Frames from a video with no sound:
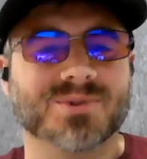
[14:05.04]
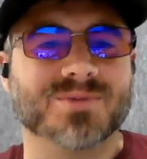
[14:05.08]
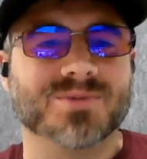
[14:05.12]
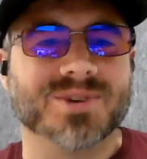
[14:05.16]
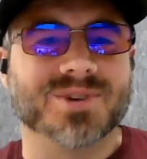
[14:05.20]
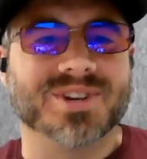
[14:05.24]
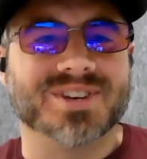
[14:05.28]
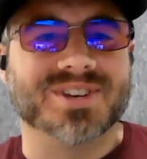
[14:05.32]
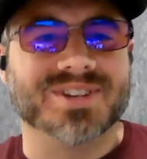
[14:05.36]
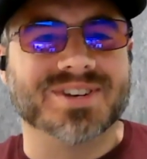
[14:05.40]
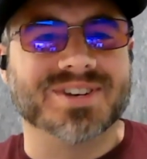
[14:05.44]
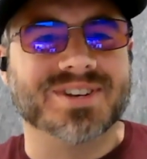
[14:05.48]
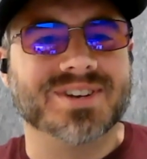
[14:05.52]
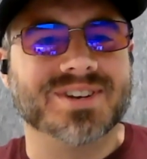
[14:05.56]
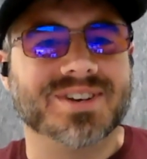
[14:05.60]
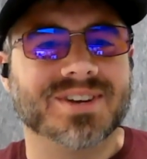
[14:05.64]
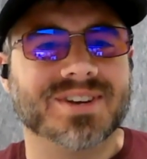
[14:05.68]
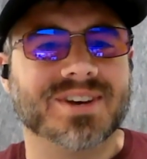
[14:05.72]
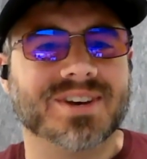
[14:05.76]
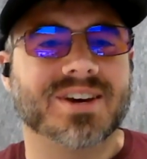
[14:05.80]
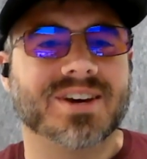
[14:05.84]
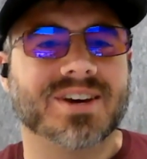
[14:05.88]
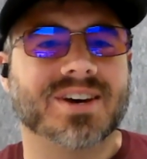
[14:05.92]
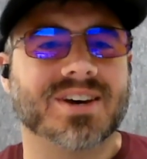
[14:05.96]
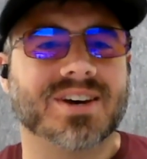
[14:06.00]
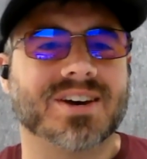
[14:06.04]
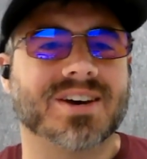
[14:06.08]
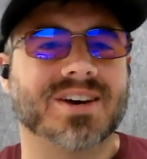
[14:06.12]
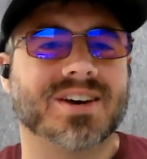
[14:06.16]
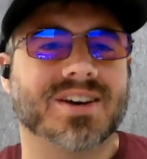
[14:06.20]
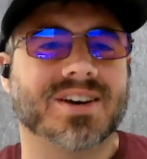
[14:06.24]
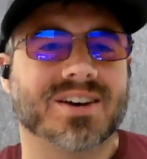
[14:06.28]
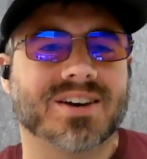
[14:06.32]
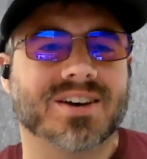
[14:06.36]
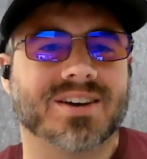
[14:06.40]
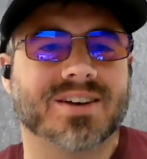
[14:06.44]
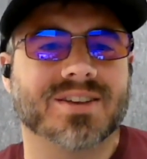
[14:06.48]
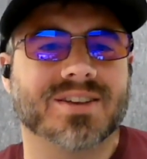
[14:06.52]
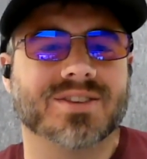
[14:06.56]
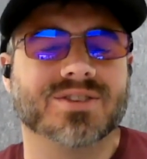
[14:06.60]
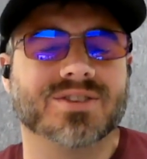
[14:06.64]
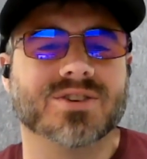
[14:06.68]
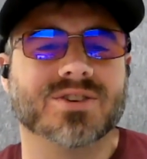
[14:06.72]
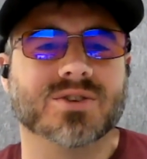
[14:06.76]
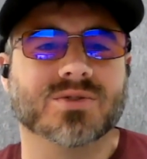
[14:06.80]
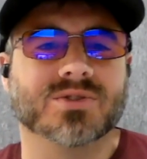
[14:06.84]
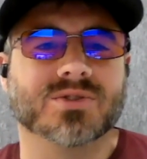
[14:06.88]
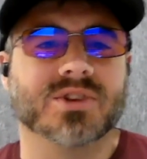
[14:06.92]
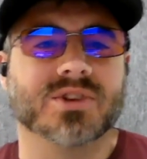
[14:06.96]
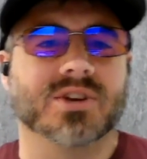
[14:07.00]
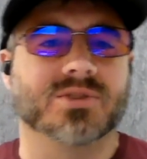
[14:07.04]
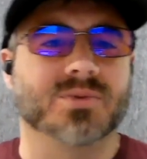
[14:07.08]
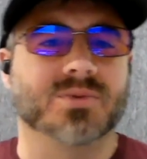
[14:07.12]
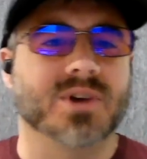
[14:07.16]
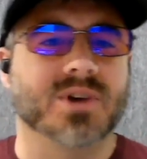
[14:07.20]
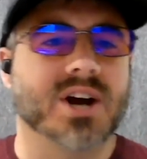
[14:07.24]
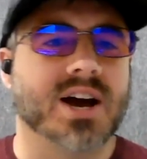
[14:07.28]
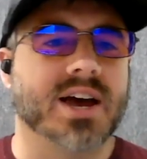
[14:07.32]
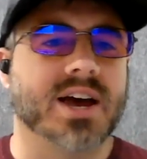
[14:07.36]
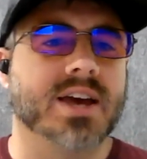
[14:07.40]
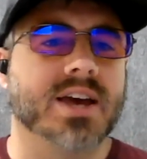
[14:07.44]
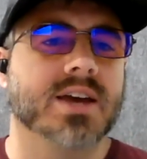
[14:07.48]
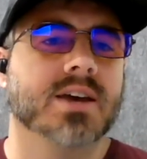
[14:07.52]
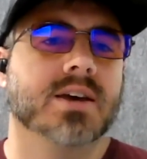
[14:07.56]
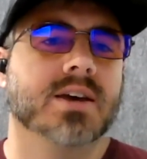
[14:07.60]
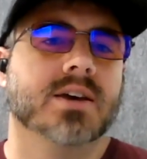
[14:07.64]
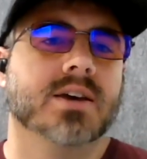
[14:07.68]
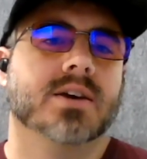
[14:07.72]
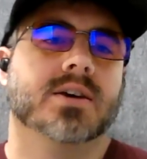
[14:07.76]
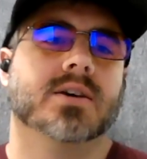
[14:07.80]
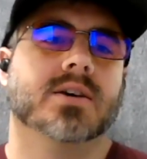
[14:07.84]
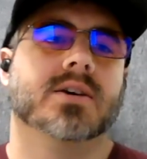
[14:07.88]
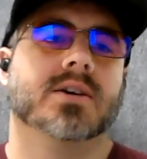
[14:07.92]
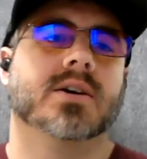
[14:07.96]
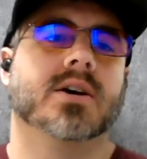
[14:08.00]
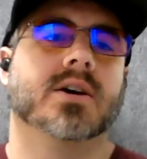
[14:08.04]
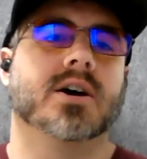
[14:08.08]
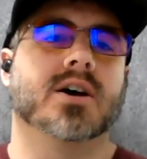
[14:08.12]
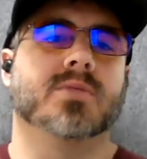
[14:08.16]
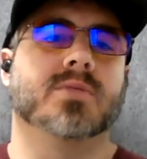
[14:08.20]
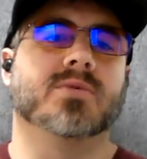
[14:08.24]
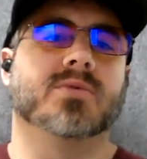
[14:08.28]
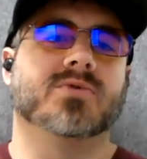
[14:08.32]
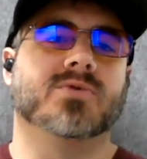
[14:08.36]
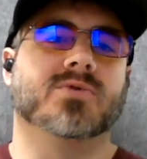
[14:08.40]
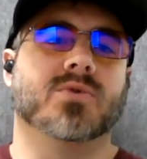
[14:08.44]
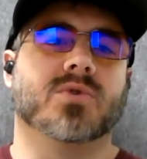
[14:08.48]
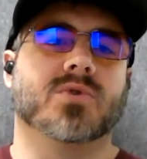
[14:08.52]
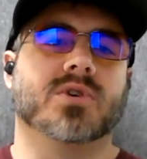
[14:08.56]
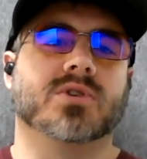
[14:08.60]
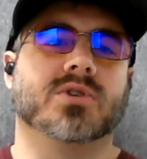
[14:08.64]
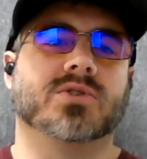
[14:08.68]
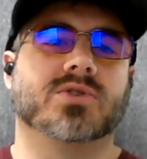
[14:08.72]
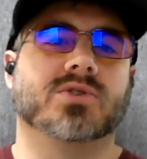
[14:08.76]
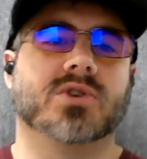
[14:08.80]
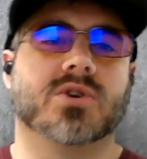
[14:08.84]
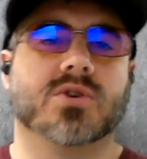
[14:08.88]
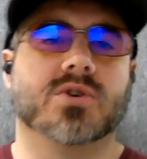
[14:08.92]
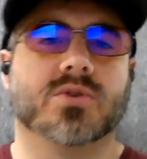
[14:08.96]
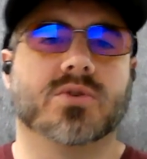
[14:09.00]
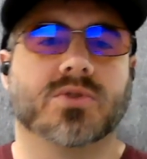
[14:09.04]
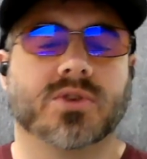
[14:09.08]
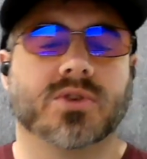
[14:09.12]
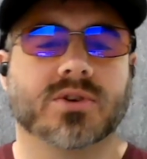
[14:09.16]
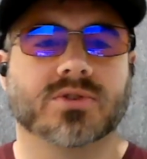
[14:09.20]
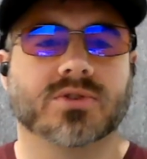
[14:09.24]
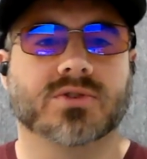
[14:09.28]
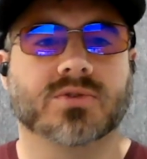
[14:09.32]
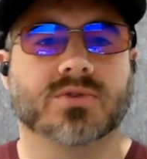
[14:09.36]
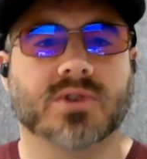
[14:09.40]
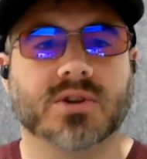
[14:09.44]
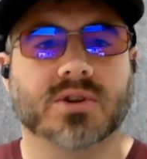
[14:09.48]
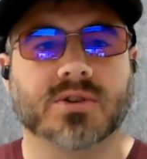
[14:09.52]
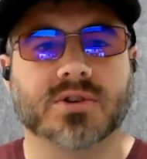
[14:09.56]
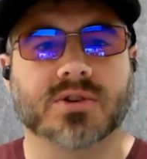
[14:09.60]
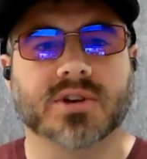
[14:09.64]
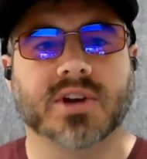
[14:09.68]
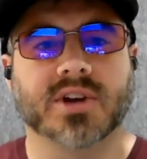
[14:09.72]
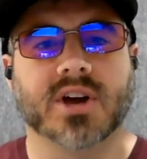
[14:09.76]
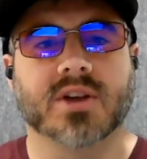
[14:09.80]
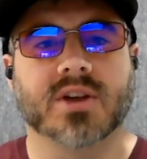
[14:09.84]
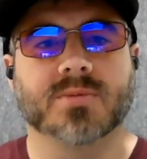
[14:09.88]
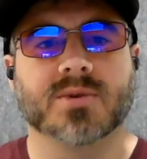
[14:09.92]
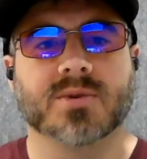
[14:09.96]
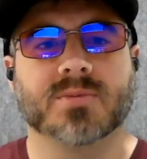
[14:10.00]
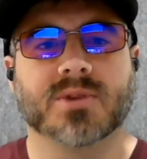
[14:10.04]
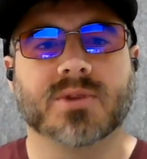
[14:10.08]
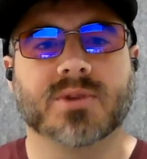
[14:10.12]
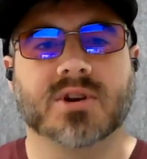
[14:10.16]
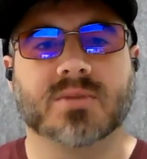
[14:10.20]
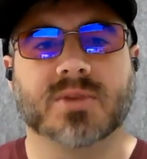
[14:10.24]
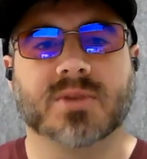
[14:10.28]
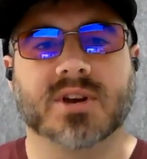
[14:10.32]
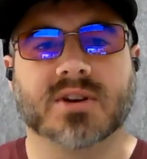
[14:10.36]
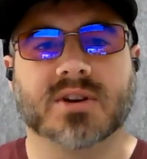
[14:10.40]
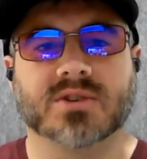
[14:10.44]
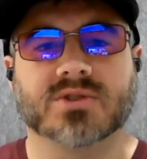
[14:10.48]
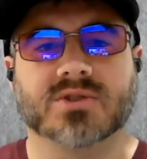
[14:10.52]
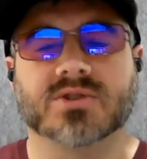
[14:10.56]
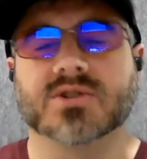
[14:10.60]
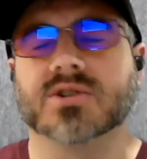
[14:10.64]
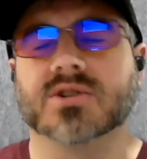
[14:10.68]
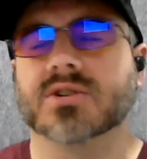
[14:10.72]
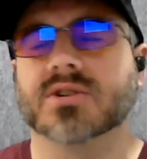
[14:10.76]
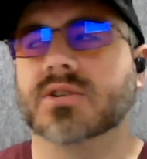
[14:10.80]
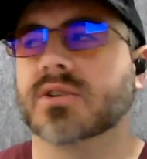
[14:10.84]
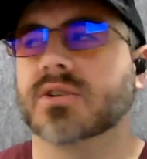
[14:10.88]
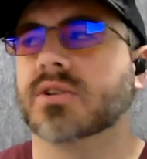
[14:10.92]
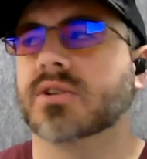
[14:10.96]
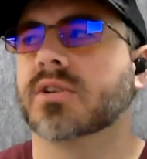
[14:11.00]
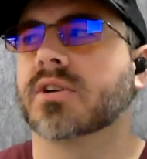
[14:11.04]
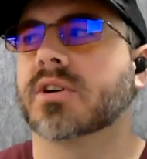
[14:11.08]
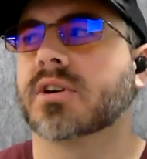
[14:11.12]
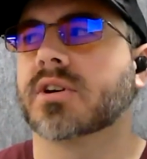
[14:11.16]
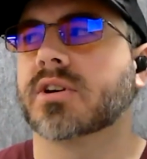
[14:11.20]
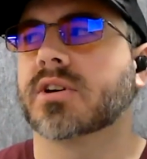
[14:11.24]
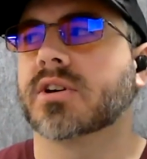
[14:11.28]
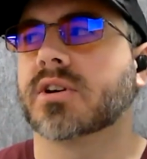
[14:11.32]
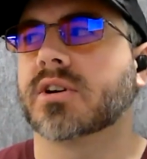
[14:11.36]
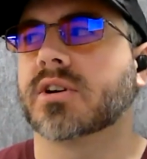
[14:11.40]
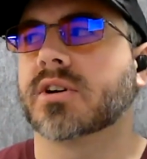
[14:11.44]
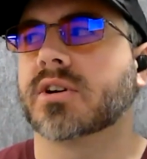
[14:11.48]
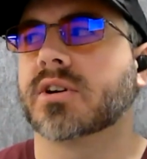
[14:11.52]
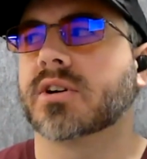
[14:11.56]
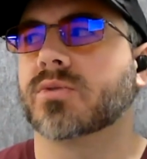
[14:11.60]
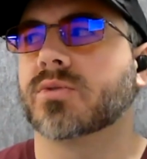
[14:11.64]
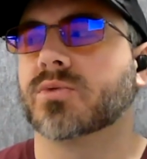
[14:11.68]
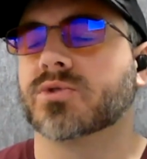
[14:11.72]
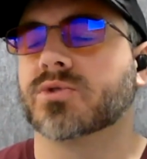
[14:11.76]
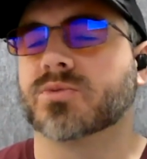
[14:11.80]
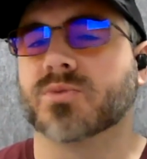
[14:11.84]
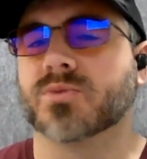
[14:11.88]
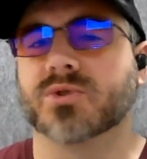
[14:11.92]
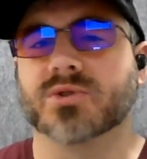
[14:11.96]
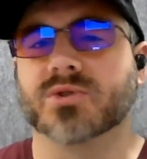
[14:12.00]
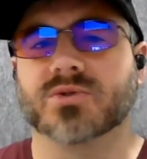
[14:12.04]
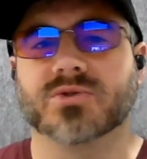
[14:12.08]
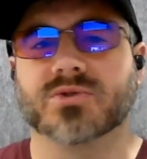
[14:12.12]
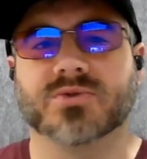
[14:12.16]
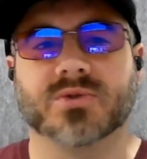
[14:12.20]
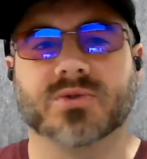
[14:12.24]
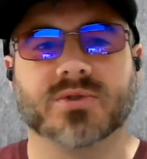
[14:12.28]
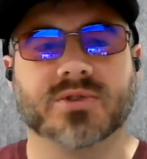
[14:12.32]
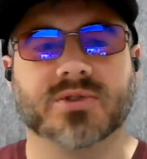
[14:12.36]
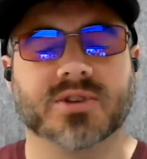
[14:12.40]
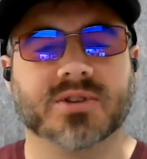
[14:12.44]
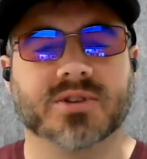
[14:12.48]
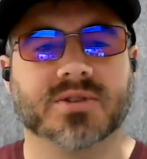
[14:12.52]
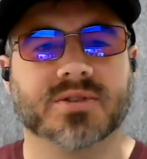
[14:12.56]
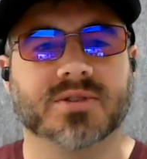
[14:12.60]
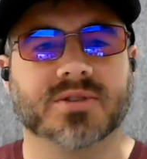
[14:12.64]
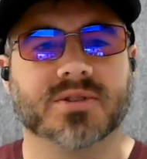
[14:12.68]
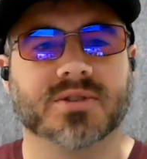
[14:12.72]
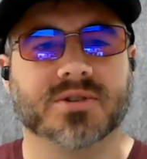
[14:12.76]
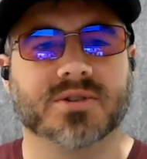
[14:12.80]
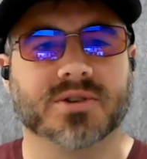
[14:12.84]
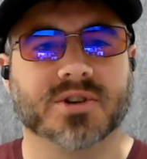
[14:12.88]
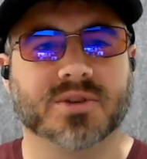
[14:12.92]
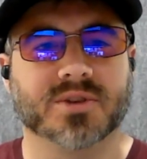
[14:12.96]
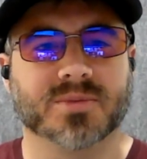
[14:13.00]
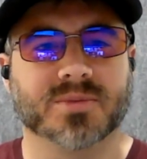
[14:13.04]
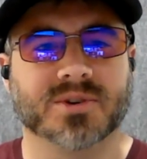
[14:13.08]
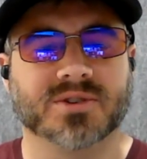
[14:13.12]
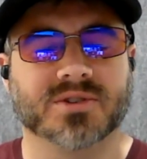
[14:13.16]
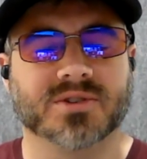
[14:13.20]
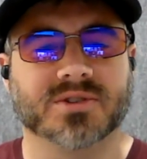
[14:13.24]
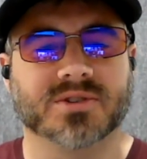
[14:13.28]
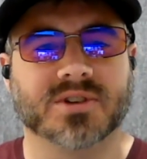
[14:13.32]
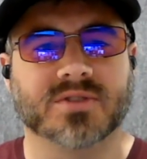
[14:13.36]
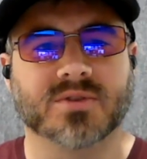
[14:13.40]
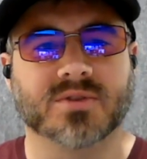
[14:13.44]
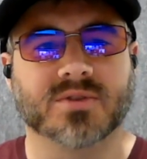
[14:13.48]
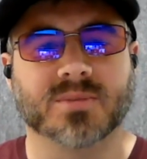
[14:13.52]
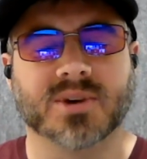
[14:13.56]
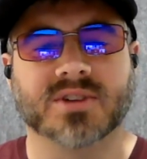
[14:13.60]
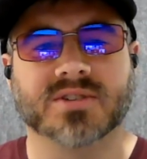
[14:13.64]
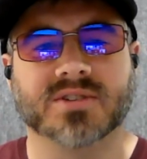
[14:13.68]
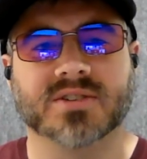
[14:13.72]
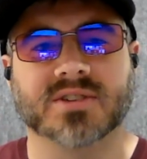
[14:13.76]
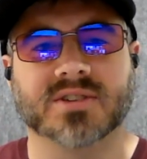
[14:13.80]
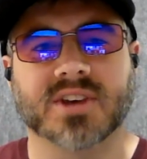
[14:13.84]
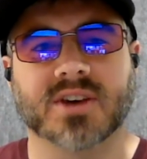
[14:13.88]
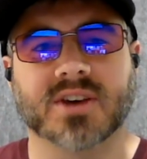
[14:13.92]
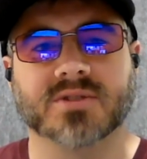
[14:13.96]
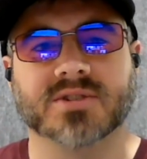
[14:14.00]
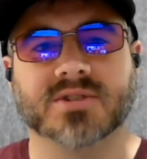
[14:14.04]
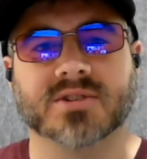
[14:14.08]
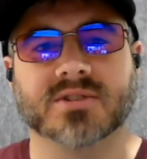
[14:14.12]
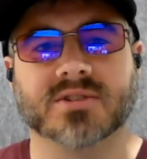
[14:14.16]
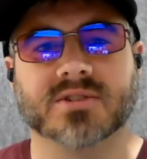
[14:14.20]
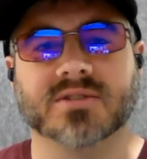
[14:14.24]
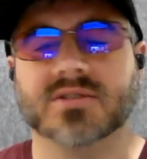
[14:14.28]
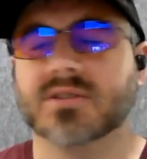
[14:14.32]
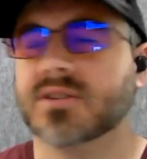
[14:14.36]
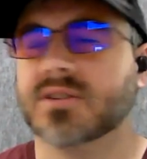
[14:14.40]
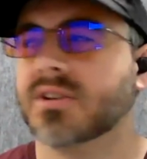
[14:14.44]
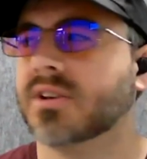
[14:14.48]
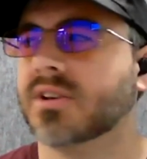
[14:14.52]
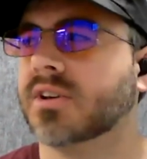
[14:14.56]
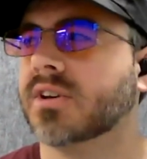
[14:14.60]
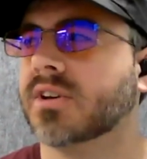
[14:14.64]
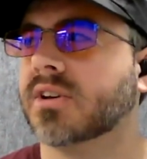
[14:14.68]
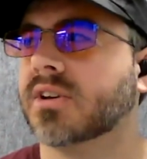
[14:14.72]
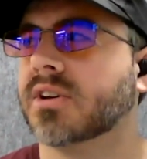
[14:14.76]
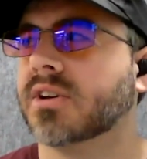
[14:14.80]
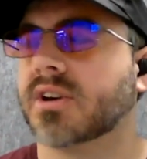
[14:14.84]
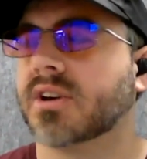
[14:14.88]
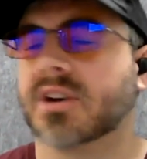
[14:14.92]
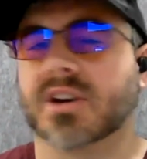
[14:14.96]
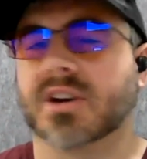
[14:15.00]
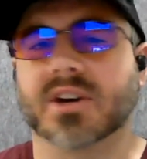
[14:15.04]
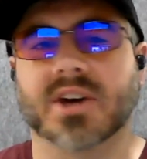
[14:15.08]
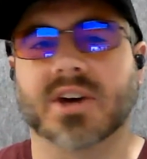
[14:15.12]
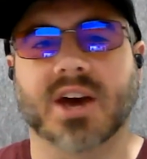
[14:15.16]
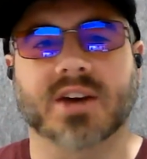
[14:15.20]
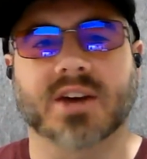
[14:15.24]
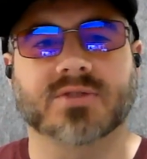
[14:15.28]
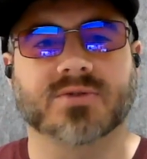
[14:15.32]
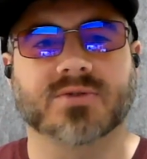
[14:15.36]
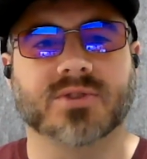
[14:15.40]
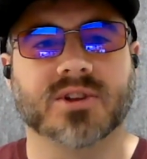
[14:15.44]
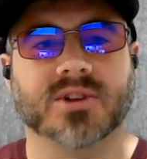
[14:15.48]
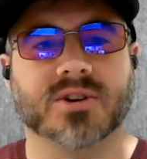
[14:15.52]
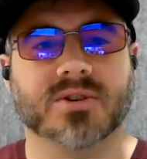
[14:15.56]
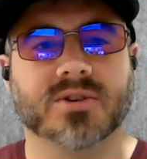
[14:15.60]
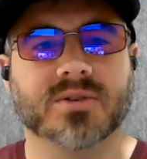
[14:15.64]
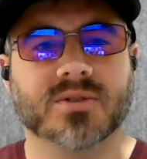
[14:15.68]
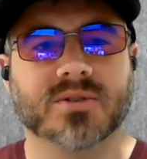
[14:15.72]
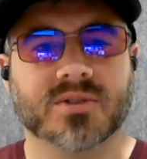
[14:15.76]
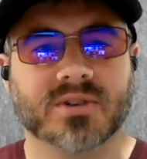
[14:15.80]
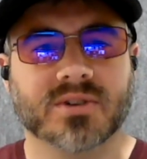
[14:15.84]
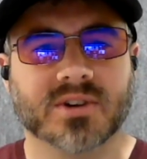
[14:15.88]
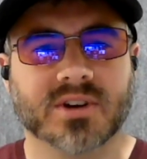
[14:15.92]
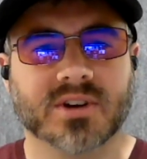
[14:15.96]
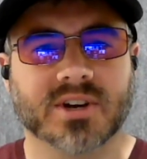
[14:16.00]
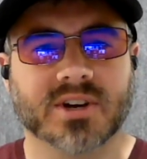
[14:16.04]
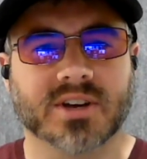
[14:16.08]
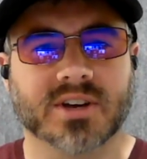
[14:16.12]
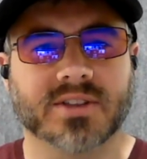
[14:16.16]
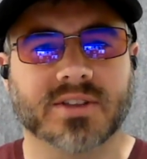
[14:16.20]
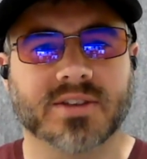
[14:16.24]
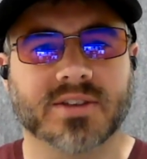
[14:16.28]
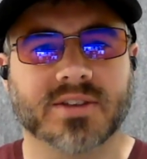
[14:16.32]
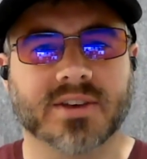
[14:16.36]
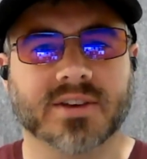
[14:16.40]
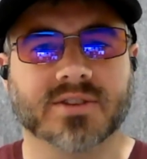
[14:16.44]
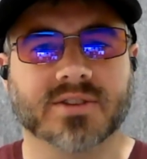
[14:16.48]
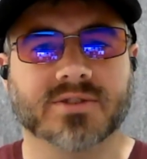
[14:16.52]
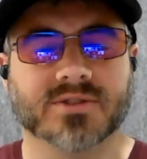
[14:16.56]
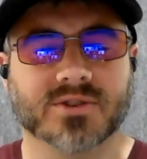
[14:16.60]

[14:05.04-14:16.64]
when, stakes were high before. So things around learning how to be a better manager was more useful than learning a bunch of stuff about discounted cash flow things.